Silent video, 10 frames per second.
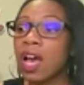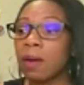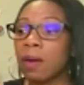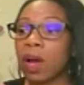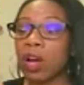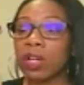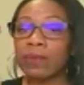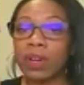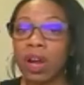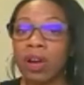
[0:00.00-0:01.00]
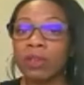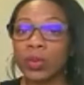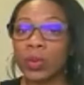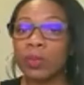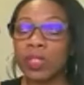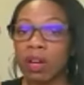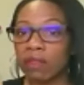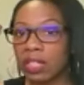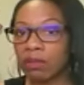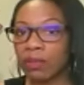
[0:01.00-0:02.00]
um, our, our lubes are
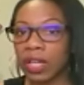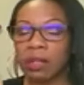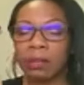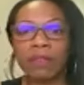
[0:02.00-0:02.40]
vegan friendly,